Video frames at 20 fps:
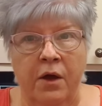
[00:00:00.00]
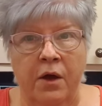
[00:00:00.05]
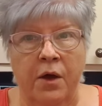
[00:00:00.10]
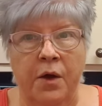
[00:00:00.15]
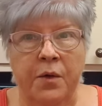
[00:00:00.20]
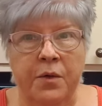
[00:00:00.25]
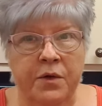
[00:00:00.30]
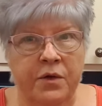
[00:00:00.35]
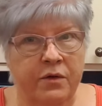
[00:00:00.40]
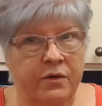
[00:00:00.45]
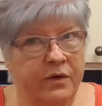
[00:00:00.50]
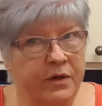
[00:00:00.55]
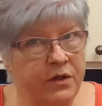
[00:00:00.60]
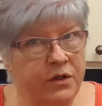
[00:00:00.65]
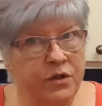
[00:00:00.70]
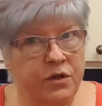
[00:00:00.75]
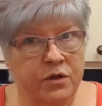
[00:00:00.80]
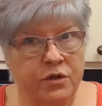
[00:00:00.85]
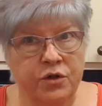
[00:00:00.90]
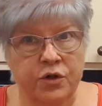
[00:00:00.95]
Hope you're
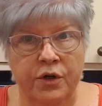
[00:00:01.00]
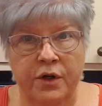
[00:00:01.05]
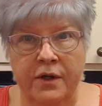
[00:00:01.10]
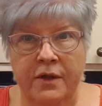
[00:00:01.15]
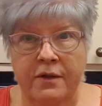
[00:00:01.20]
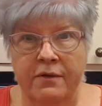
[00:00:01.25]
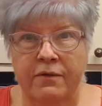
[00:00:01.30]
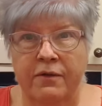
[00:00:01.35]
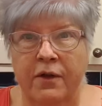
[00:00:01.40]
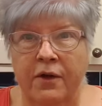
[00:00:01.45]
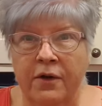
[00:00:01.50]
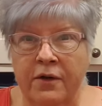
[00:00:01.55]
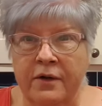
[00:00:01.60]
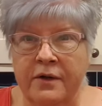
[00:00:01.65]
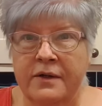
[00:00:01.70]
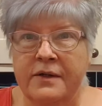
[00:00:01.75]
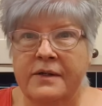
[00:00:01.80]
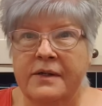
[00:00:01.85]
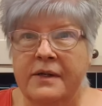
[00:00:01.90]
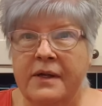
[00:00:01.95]
enjoying the
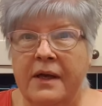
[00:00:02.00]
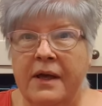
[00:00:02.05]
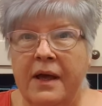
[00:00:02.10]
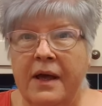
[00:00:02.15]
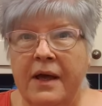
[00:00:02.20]
vlogs